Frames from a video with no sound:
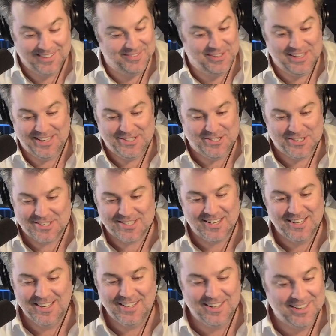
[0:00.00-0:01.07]
That's just,
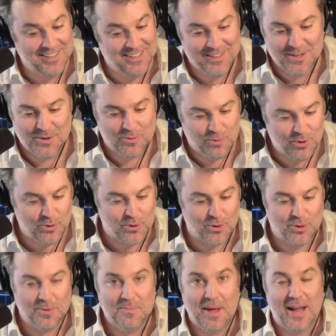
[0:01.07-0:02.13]
whoa,
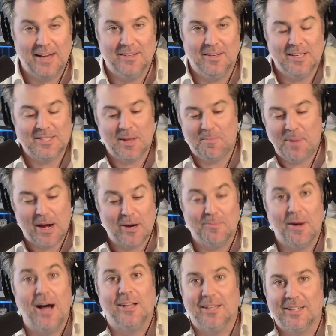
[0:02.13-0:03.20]
man, that's like
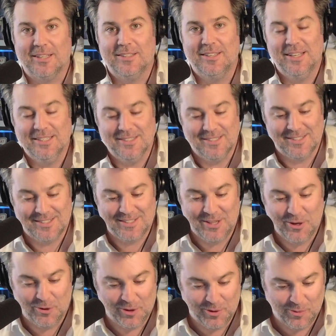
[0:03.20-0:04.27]
parabolic is
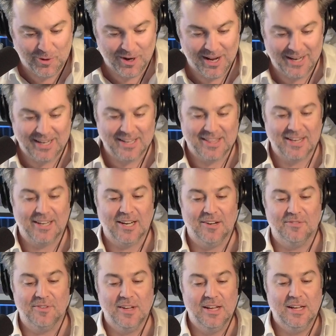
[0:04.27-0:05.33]
the only word I can think
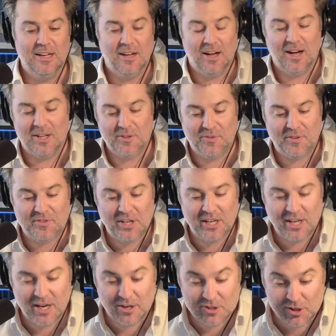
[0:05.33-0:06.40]
of. The
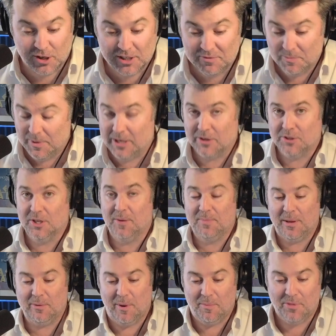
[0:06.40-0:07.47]
15-year saw an even bigger jump.
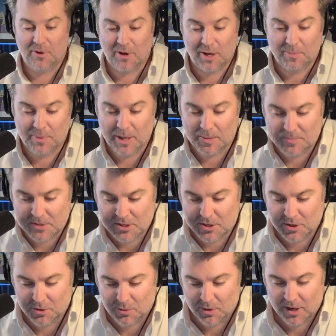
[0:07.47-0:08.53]
They were up 30 bips
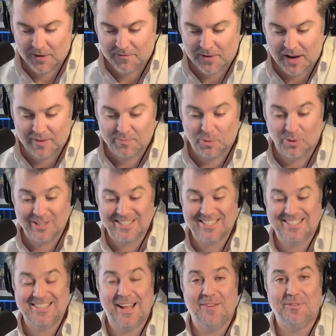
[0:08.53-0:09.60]
to
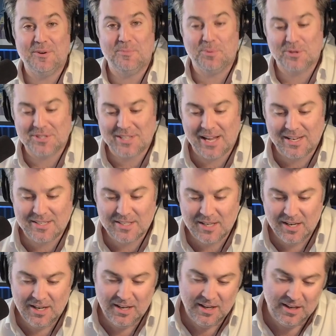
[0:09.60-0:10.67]
5.7%,
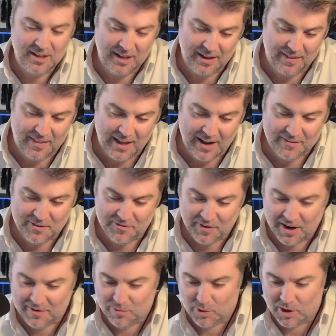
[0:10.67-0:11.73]
and they have the
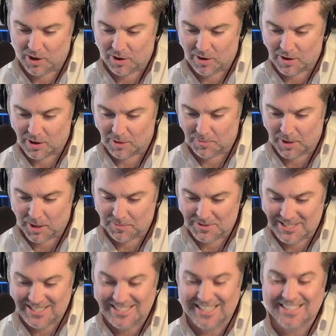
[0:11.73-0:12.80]
5-1 ARM up
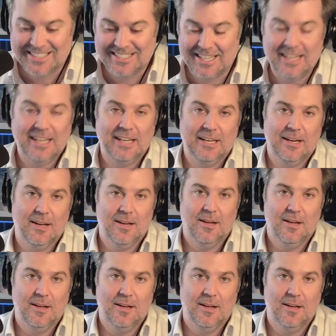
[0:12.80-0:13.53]
16